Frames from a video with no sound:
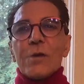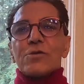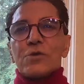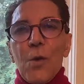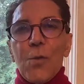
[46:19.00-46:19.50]

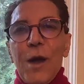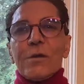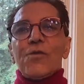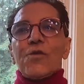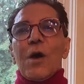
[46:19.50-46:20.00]
So,
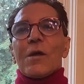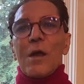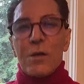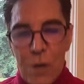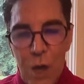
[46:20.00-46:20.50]
but if you are
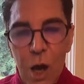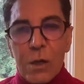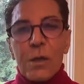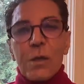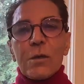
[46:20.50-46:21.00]
a
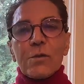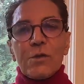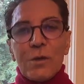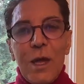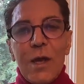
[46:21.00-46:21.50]
young
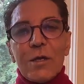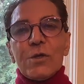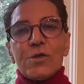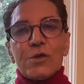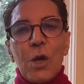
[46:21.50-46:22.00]

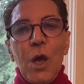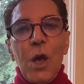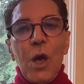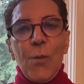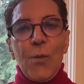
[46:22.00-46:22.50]
teenage
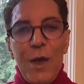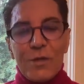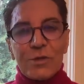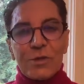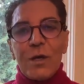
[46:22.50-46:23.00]

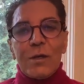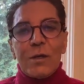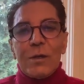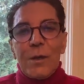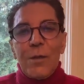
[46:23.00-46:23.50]

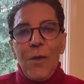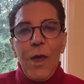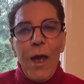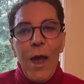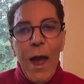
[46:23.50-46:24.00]
patient
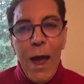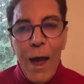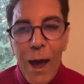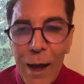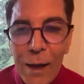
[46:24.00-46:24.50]

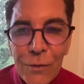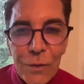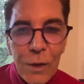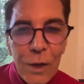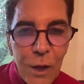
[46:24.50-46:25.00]

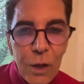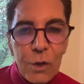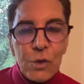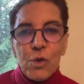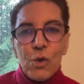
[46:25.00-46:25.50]
and
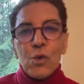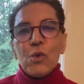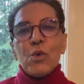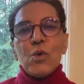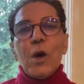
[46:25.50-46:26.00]

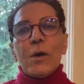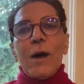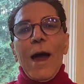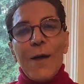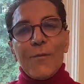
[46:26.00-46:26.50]
you
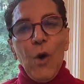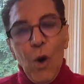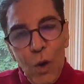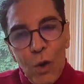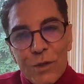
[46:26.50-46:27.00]
have
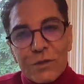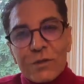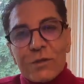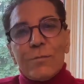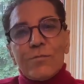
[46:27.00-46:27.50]
all
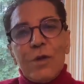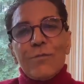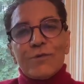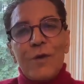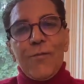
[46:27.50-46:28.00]
these
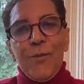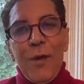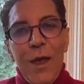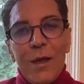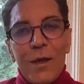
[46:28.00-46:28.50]
symptoms of
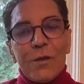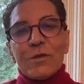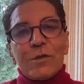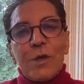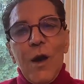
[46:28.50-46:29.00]
pain,
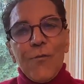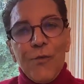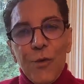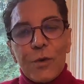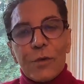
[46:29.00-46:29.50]

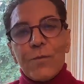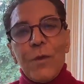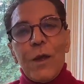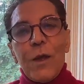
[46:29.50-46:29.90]
discomfort,